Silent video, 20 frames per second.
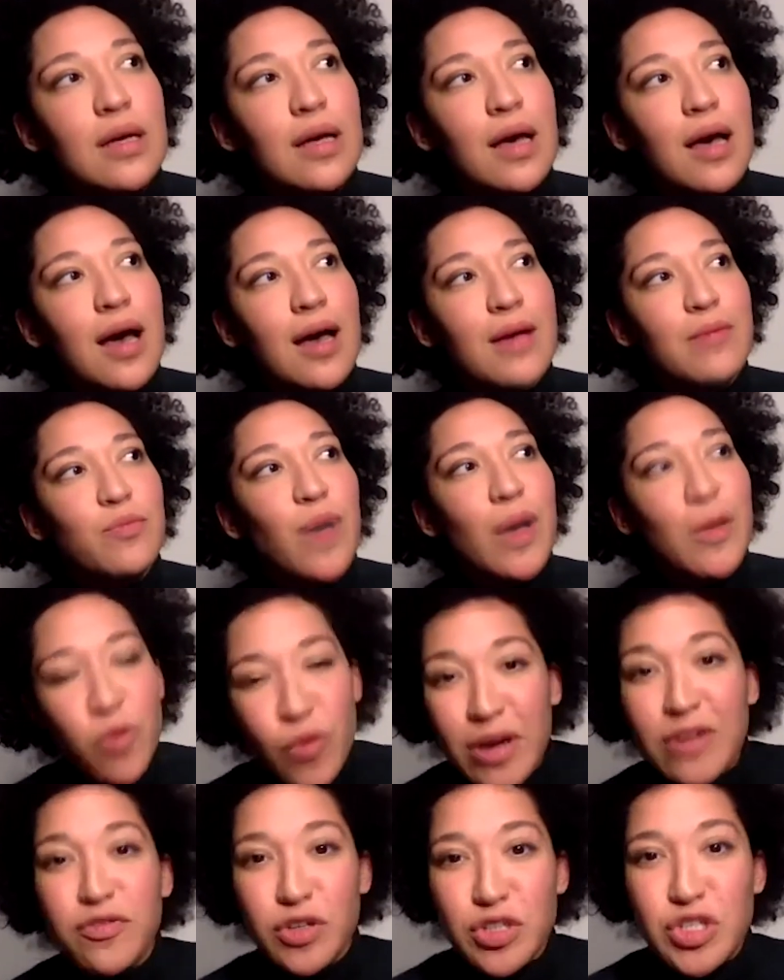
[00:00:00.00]
I'm, I'm
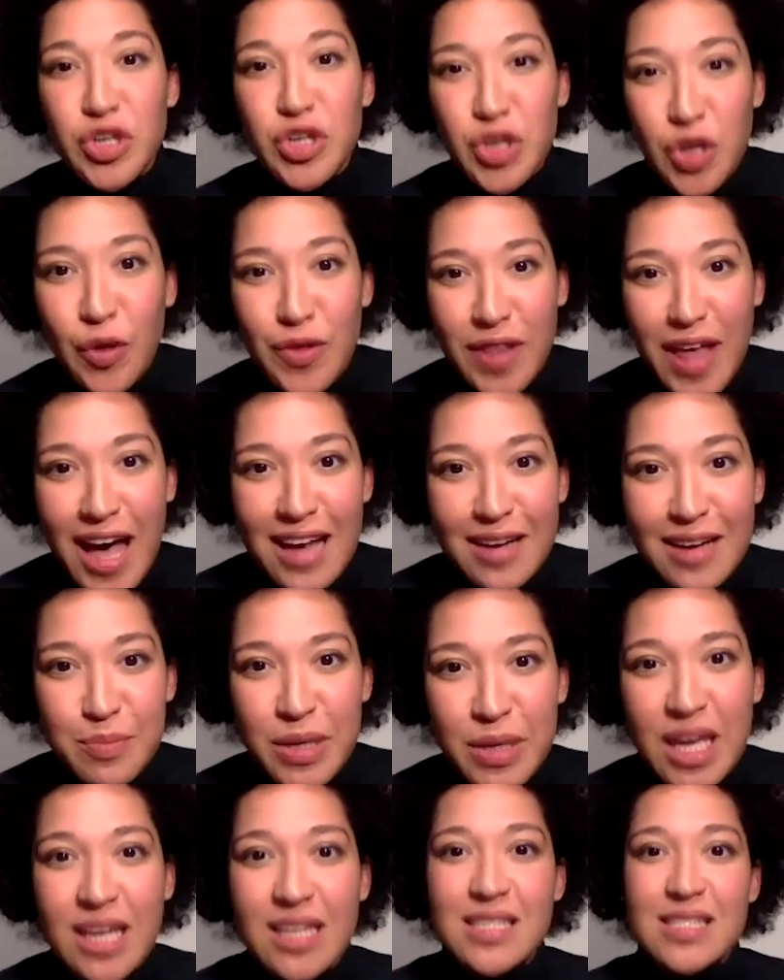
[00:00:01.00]
grateful to know that
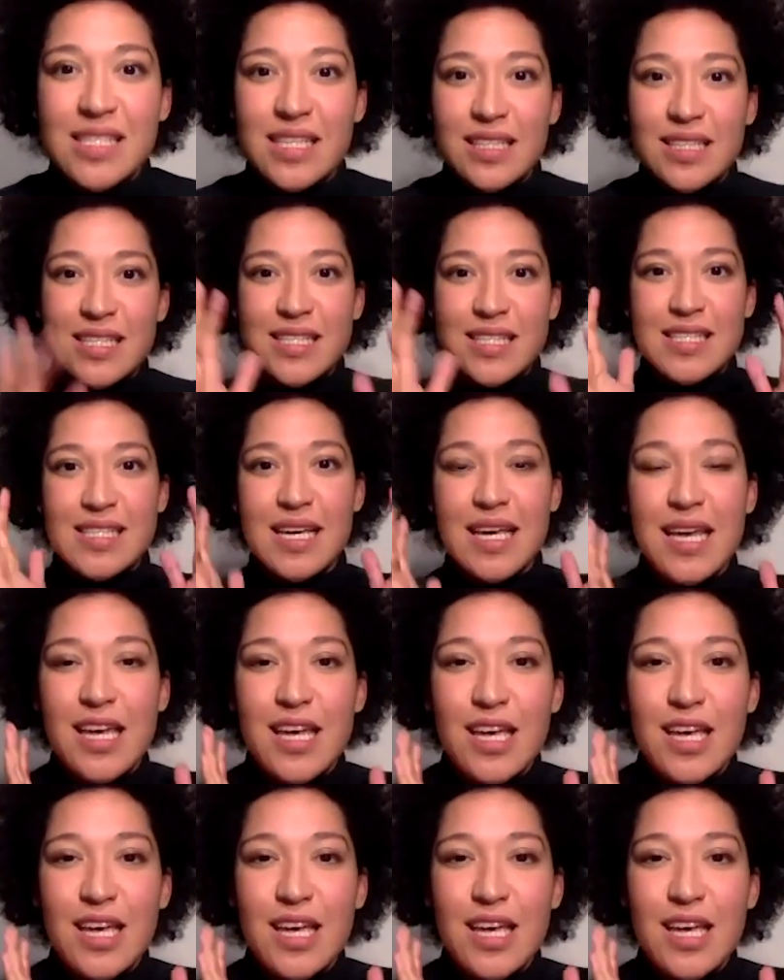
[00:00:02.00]
because it's